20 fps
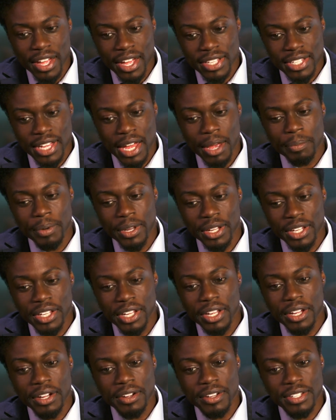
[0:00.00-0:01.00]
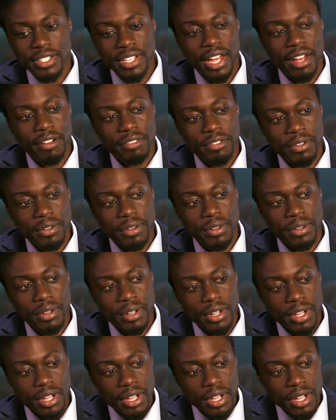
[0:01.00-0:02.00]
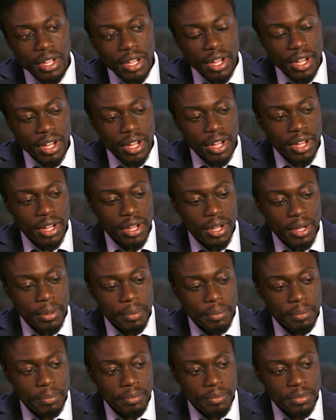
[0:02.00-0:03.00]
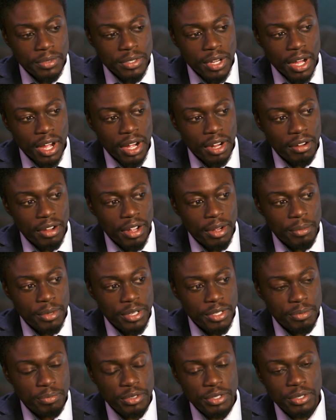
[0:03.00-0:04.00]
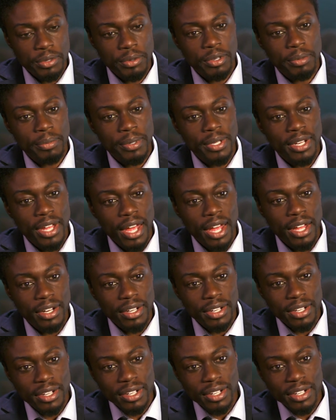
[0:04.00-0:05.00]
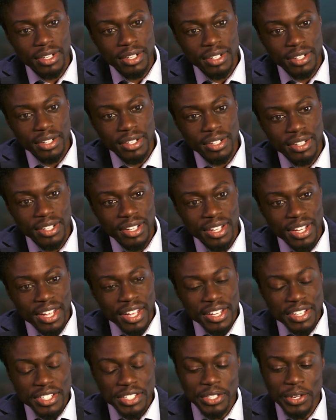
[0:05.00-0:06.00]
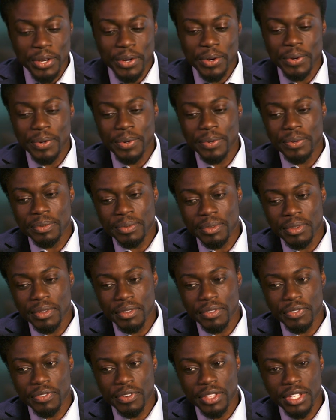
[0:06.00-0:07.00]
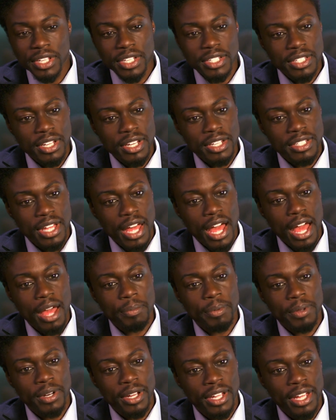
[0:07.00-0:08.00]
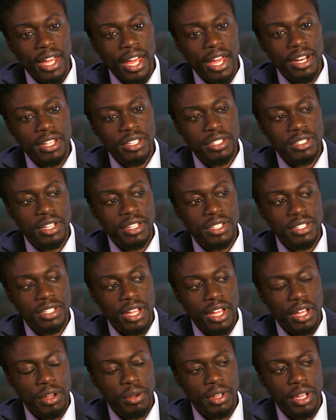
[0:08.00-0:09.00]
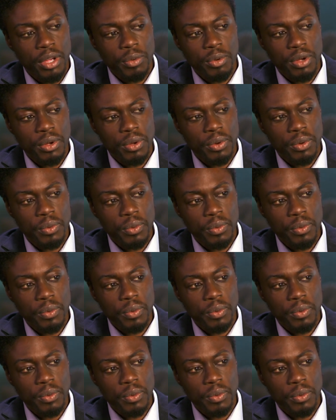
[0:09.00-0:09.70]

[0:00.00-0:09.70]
It's happening years after. Uh, John Kramer is presumed to be dead. So for these things to happen again, it's it's like okay, well,